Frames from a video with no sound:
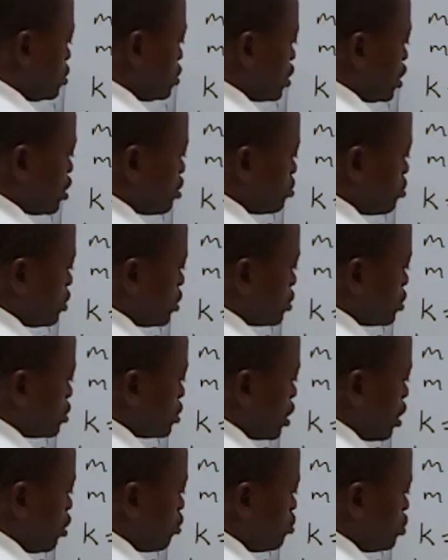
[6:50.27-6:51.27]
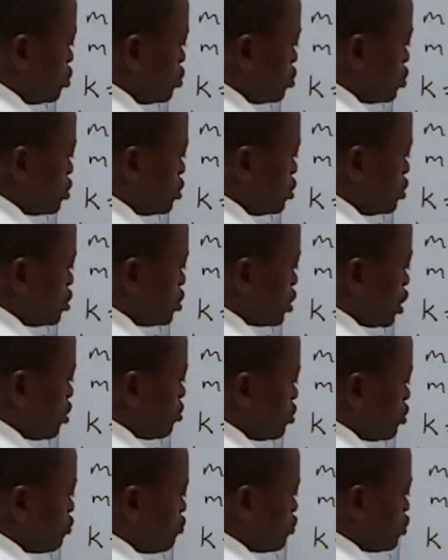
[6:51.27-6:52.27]
segment. I'll be using this
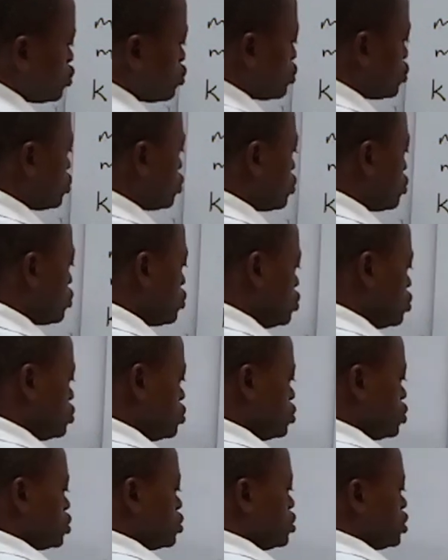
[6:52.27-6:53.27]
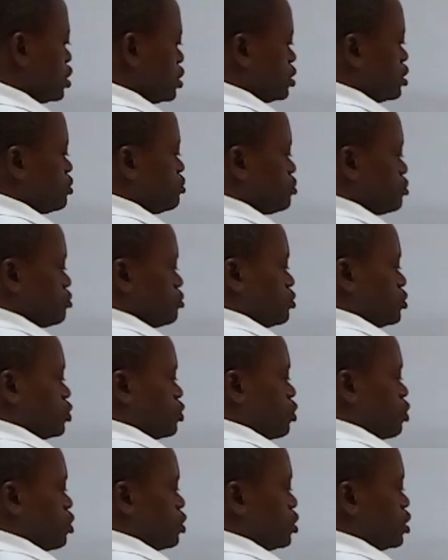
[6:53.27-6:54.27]
abbreviation, so you just take them.
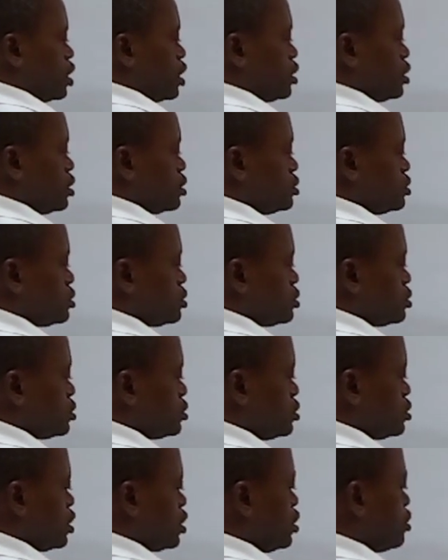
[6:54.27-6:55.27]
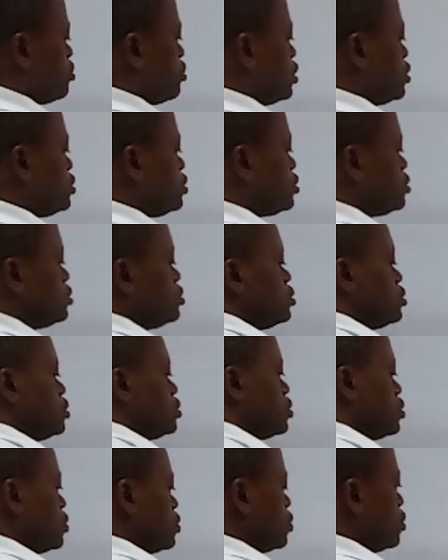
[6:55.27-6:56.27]
Alternate segment.
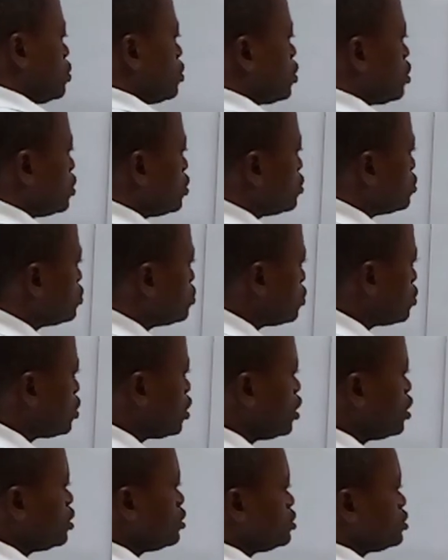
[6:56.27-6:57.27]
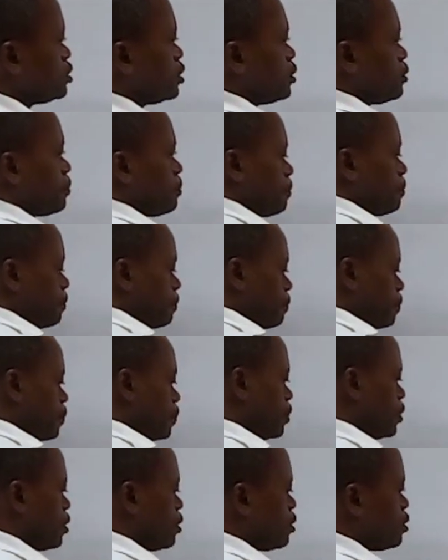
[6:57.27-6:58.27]
Okay, so K is
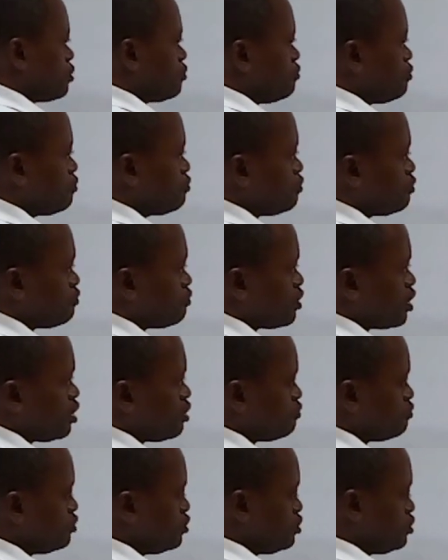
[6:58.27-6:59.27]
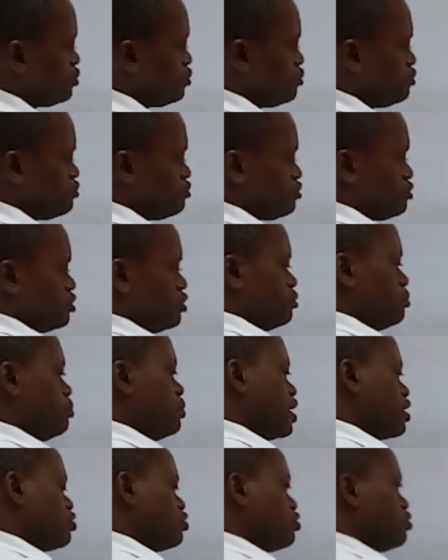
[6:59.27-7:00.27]
55 degrees,
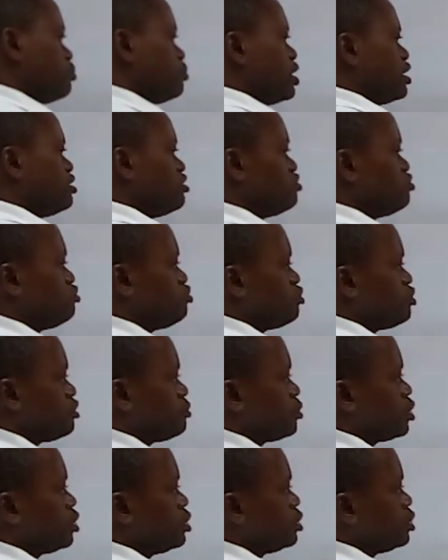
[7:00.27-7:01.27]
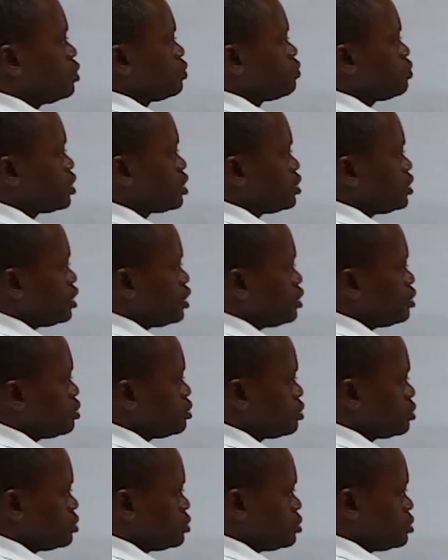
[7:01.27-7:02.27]
backed up by this theorem. Quickly,
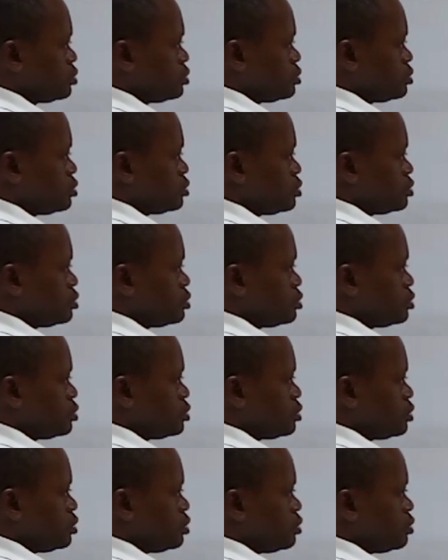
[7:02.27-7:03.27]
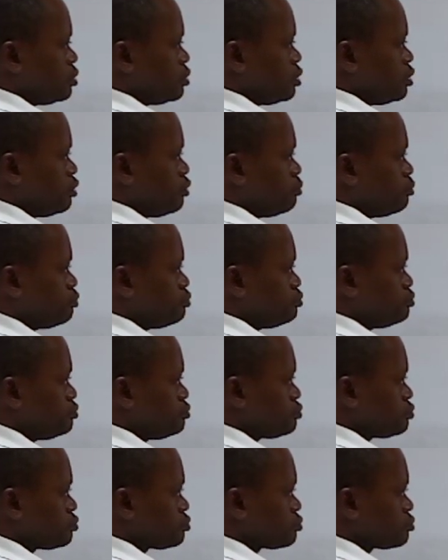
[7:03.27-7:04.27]

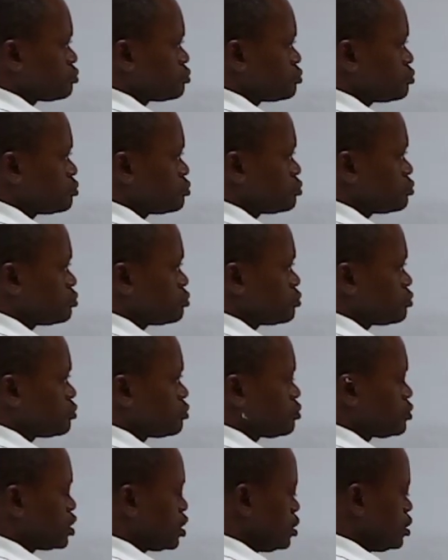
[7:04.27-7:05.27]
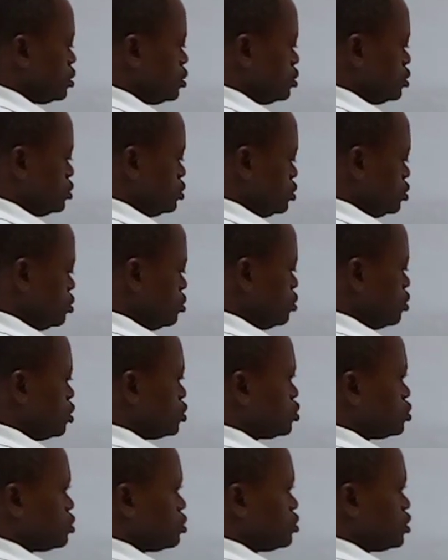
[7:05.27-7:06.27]
do you
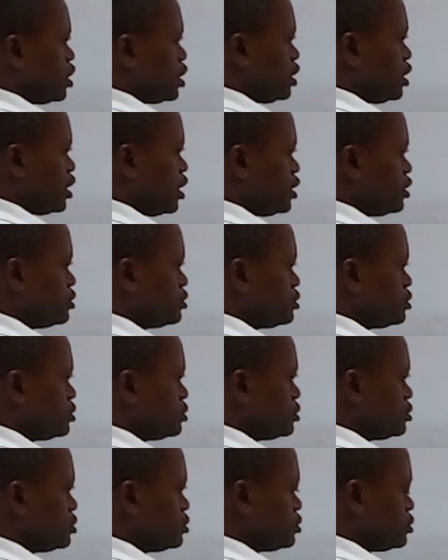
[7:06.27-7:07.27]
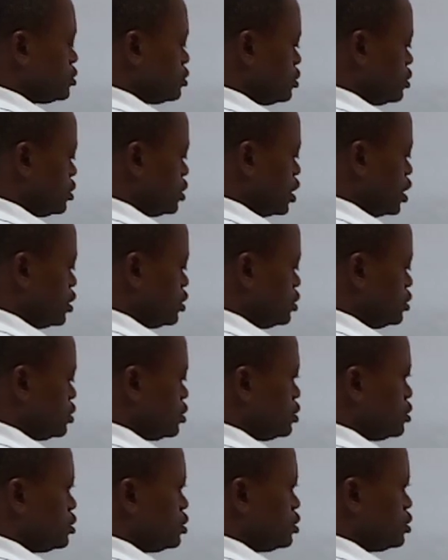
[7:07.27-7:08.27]
also realize that
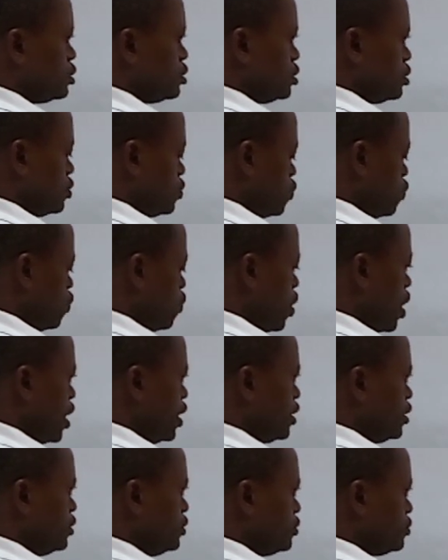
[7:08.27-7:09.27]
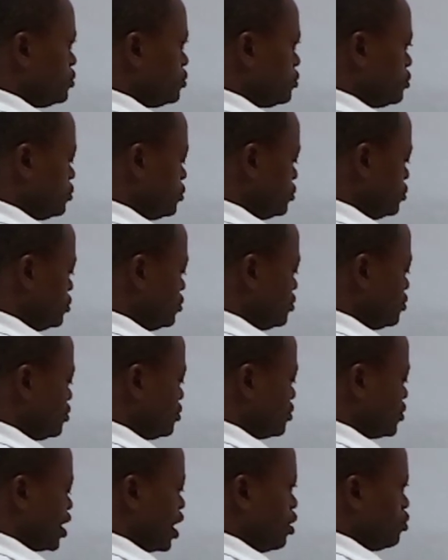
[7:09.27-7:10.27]
y?
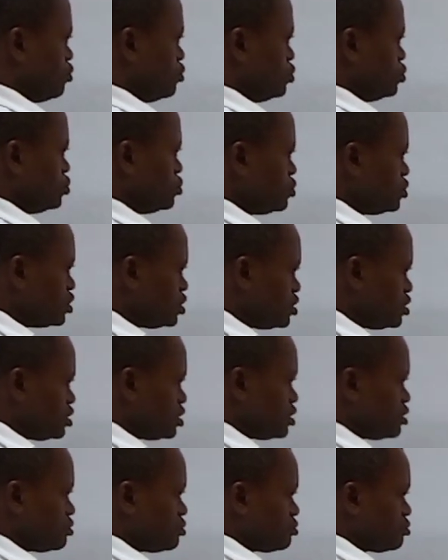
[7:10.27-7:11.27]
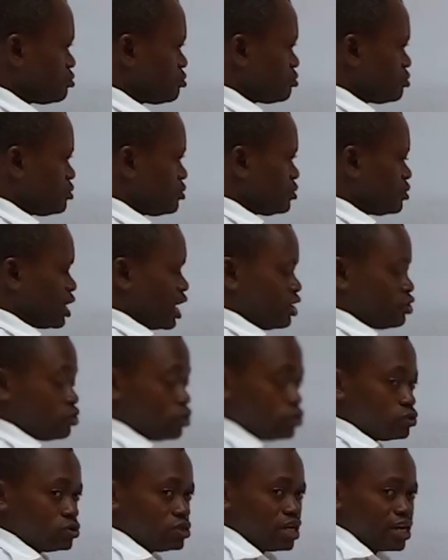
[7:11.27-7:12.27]
I will do this thing. I
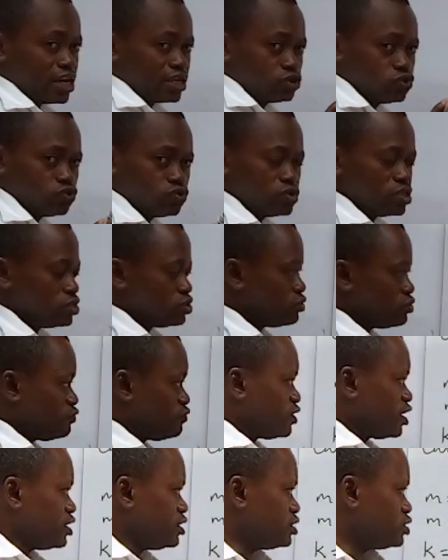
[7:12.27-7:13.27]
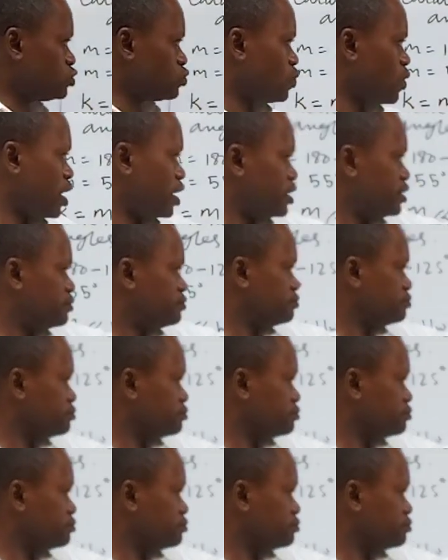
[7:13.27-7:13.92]
told you there are 2 ways to find this y.